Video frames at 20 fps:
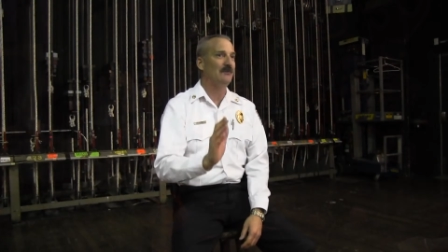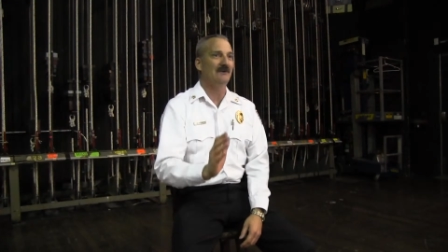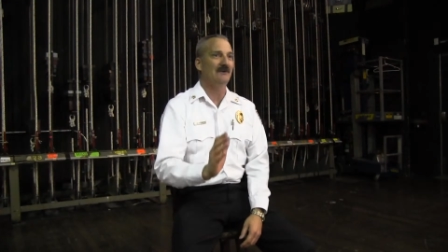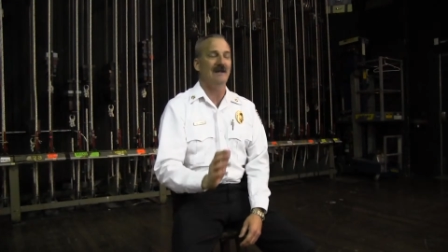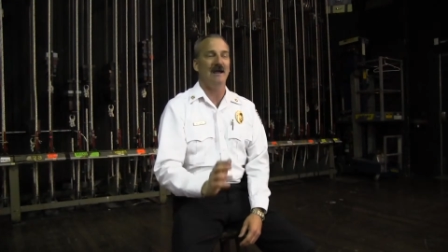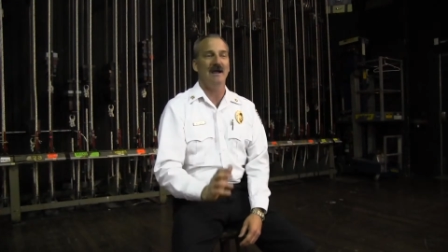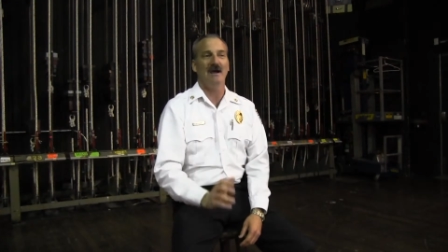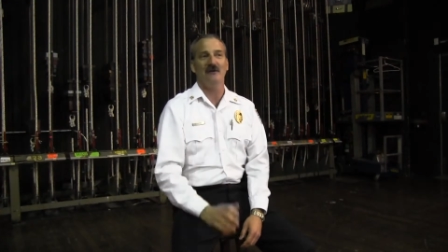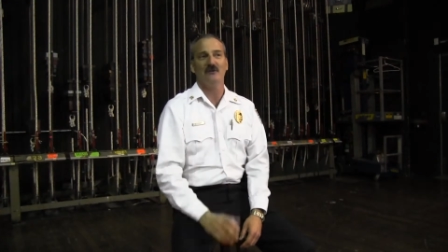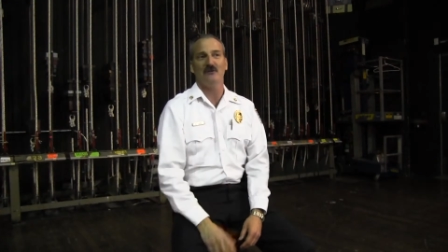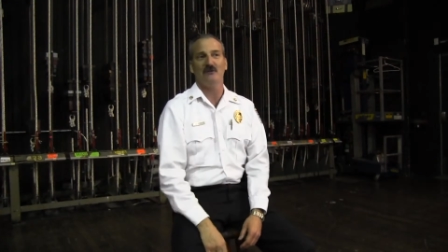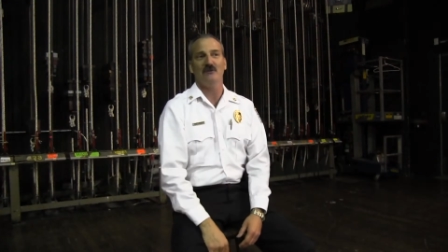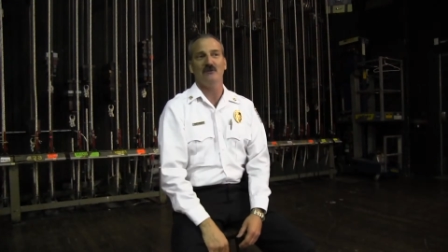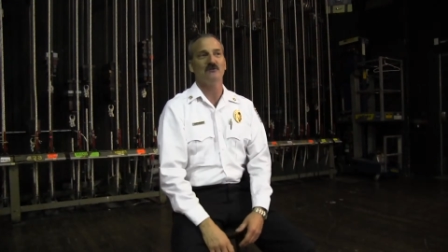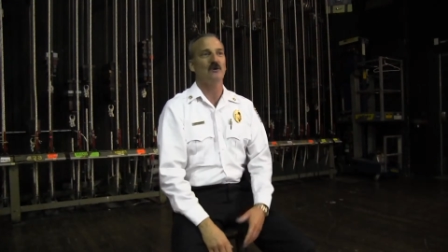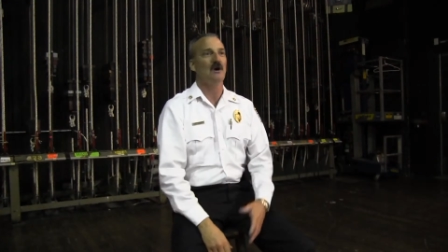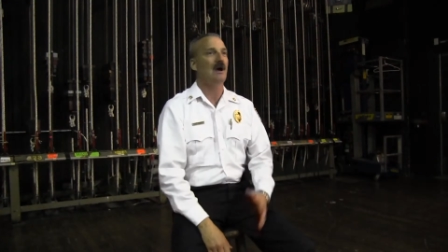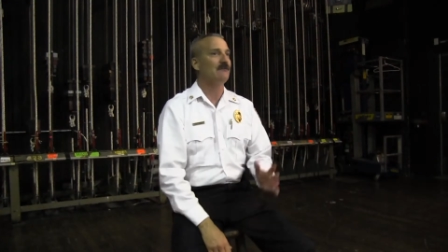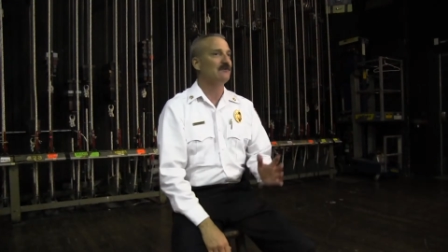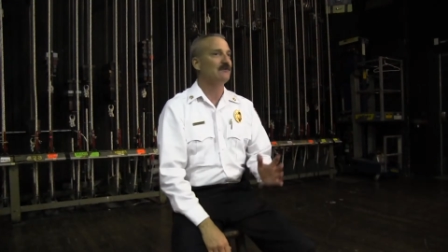and down or the
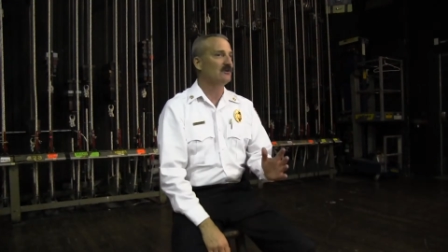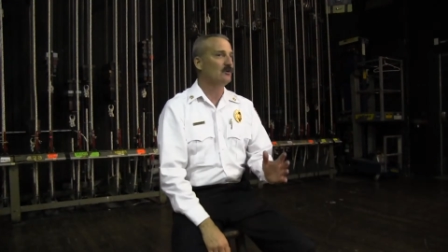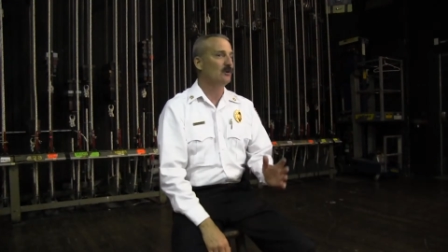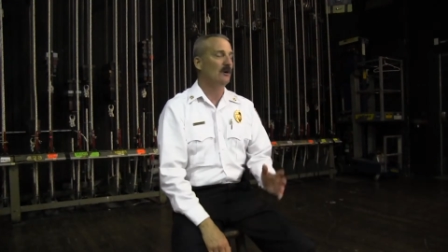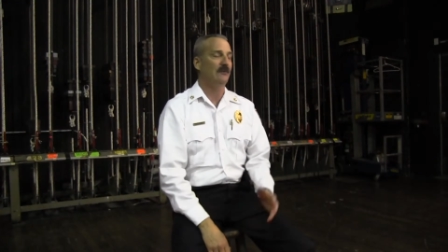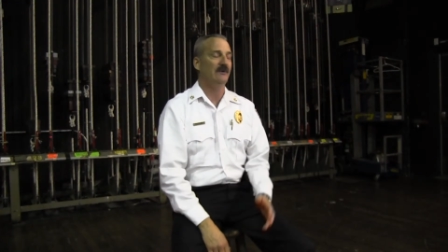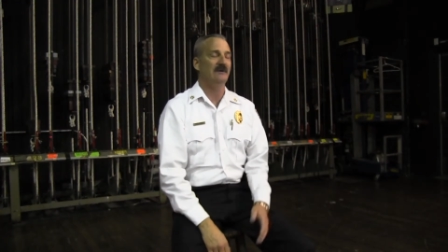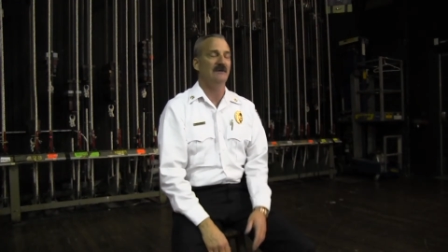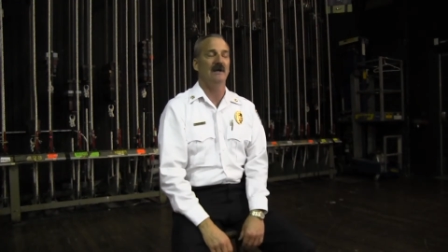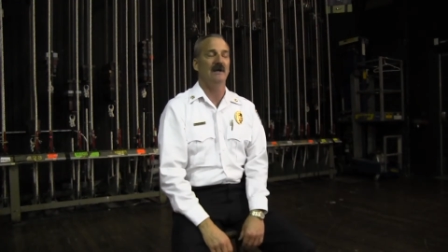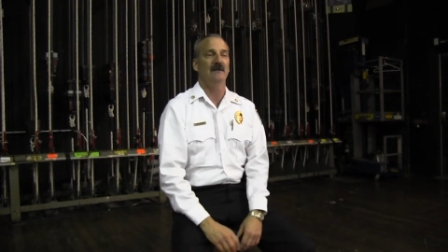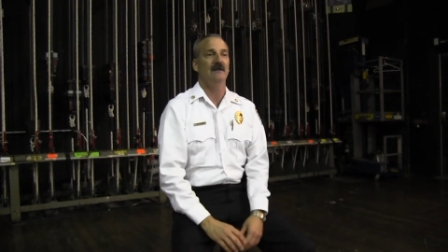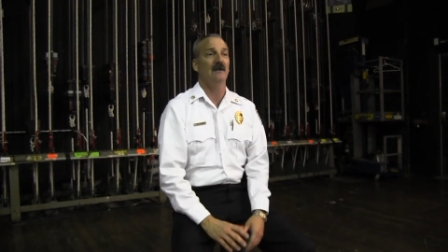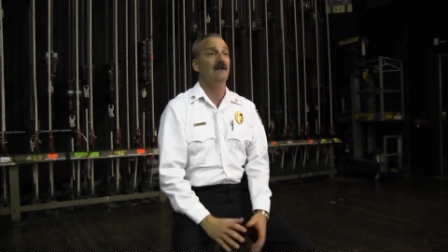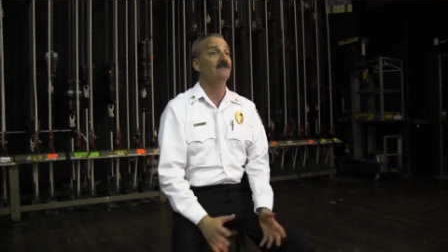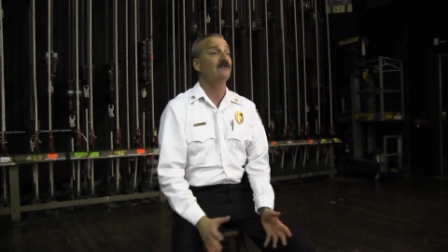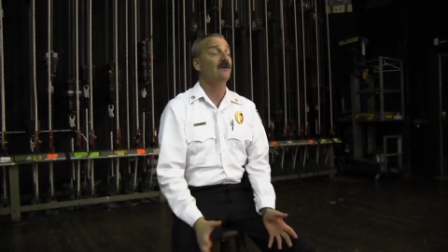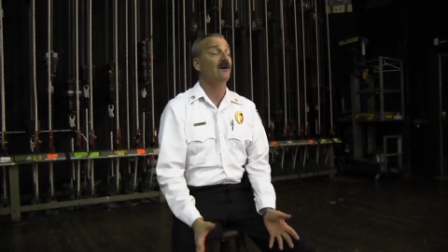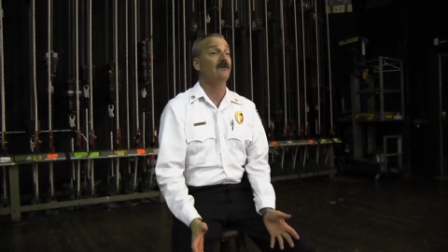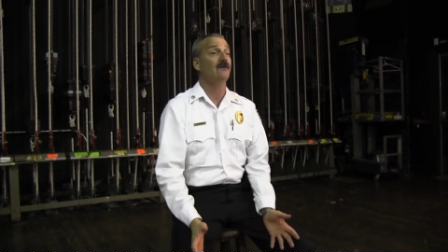drops go up and down.
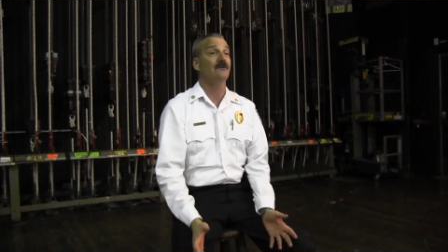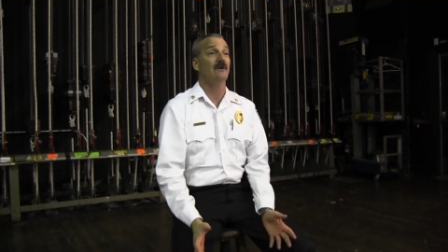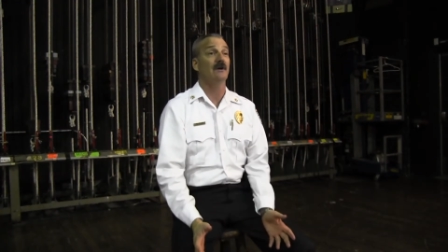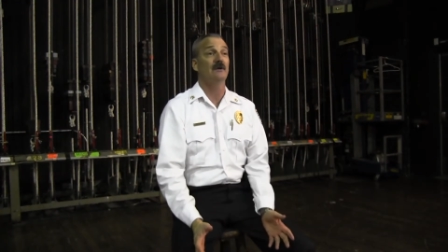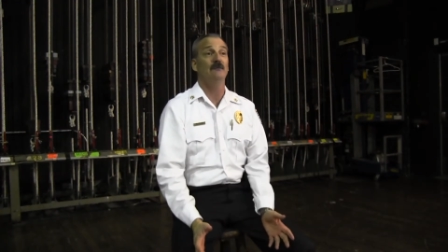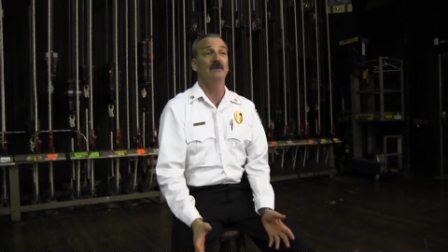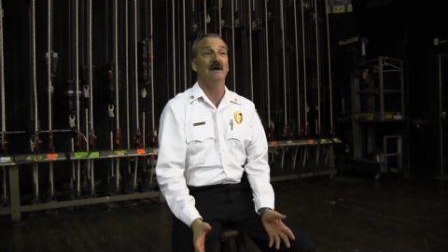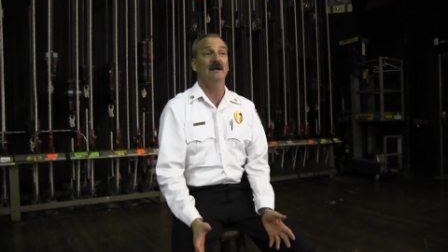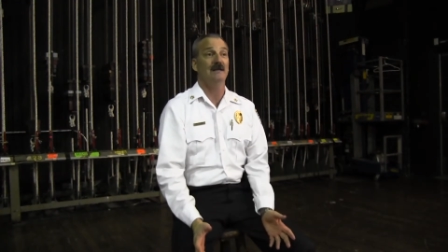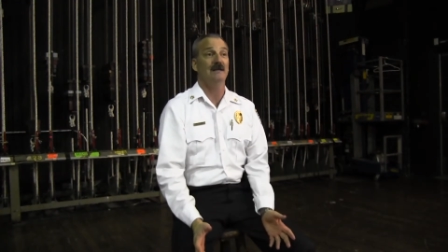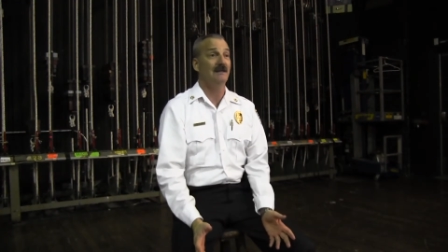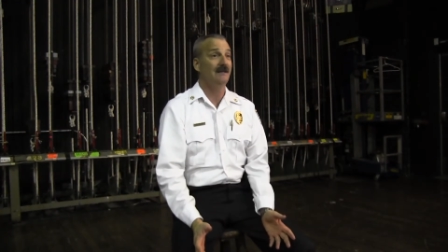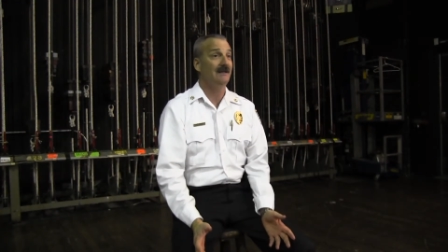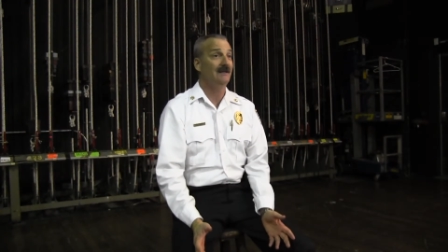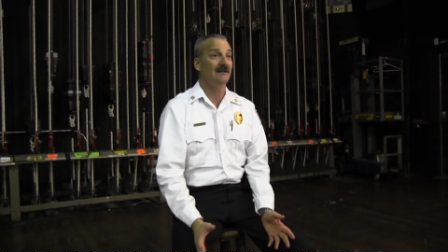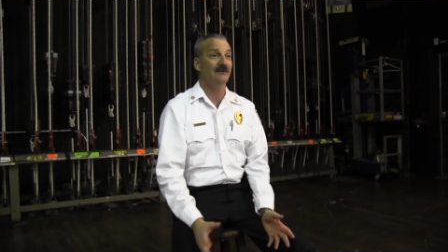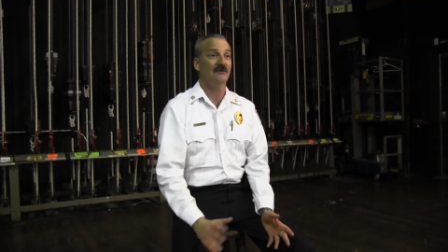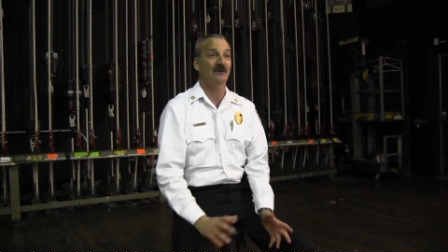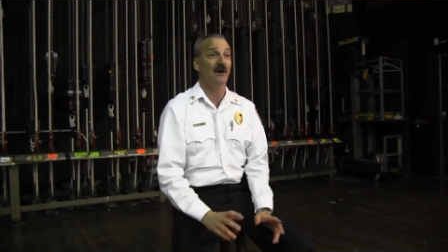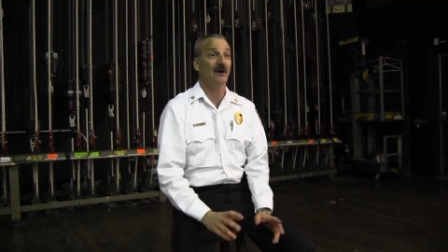That's all done by
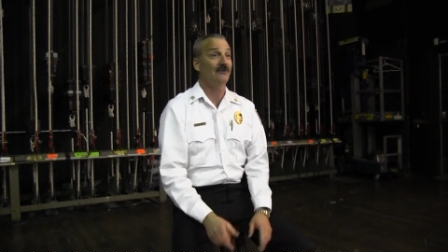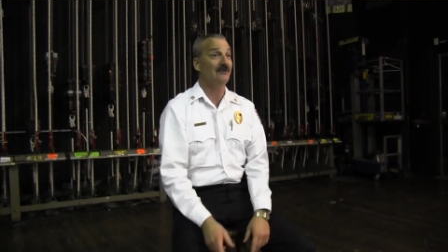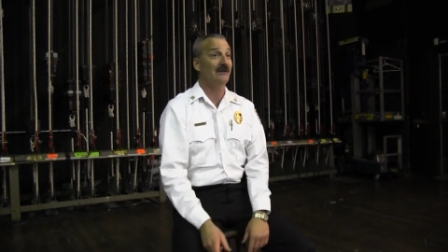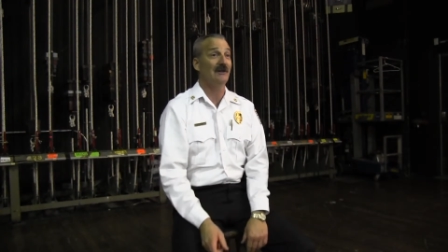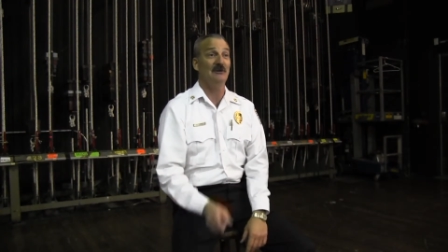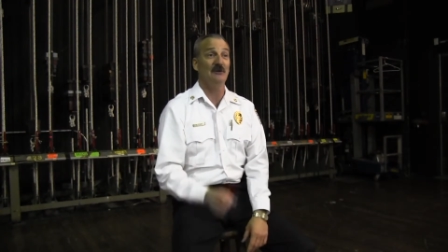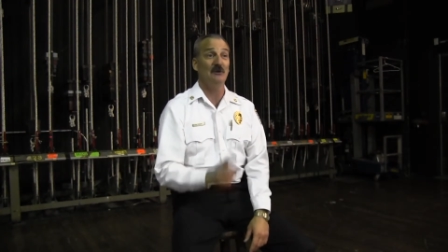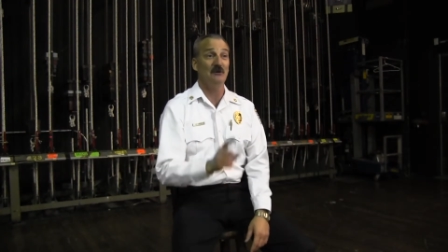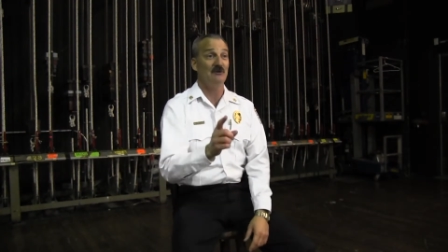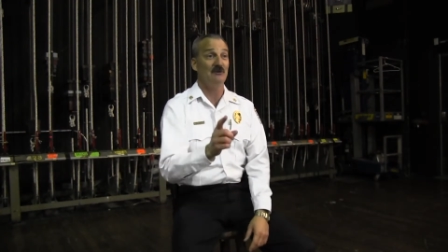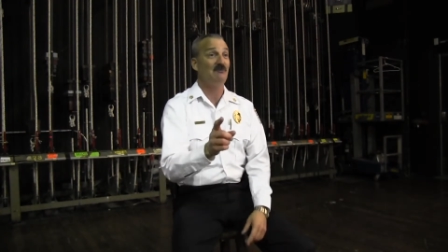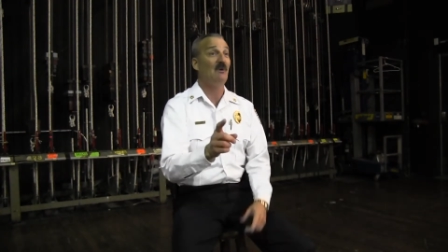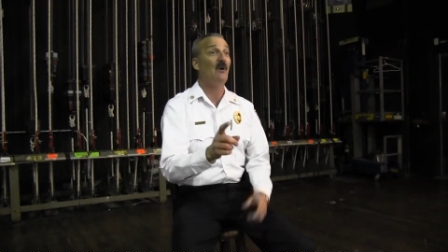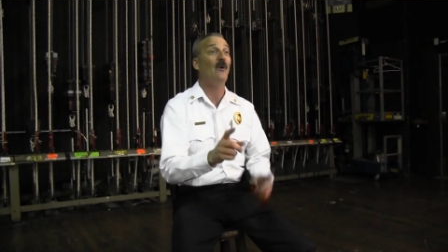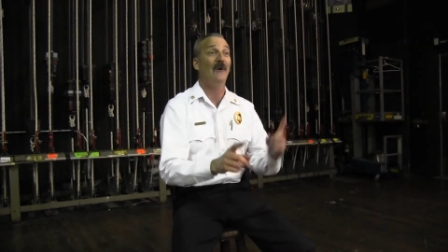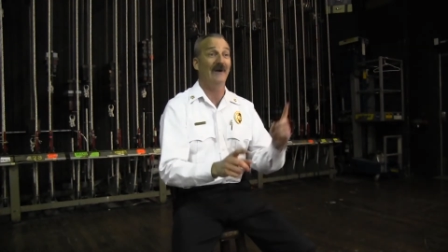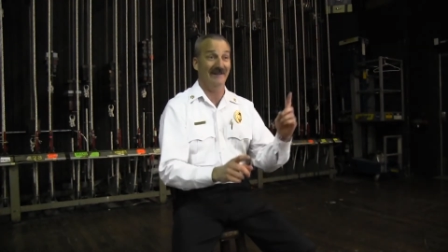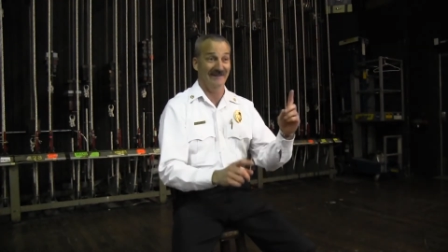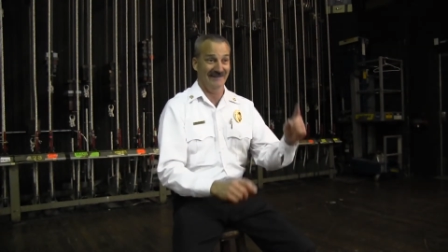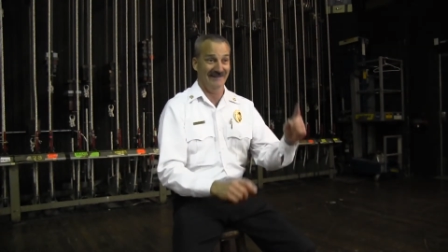kids. All I do is
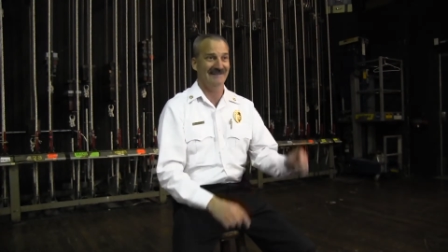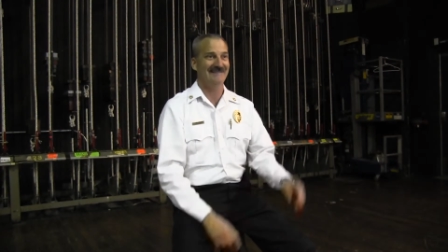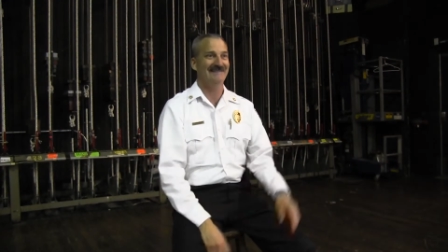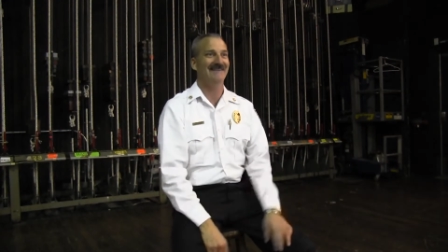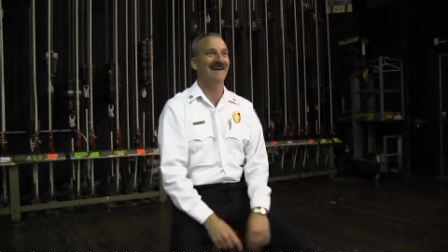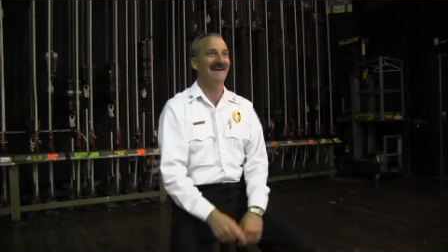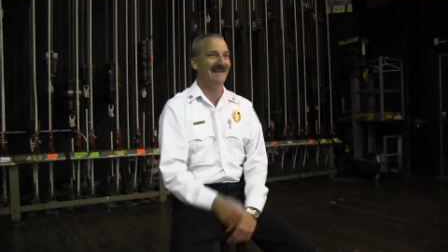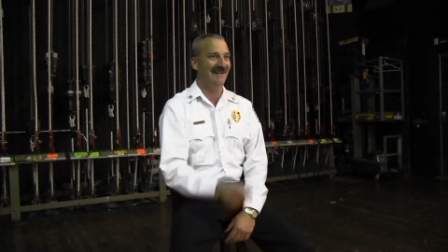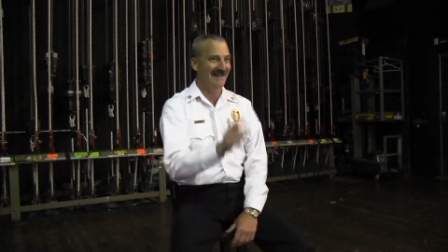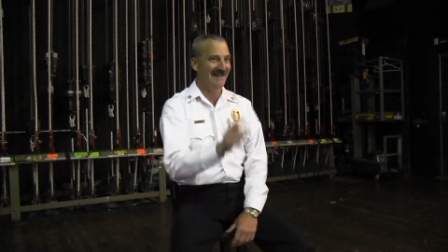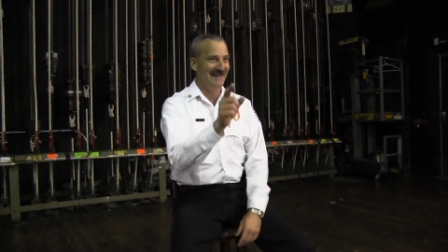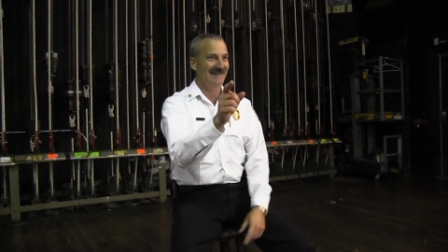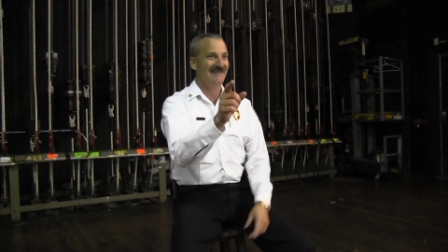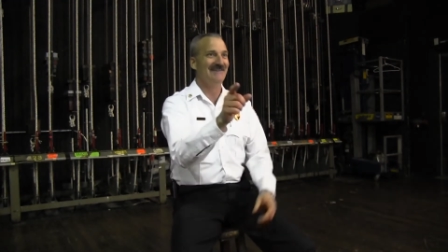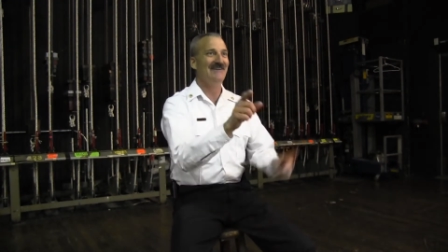point. That's right.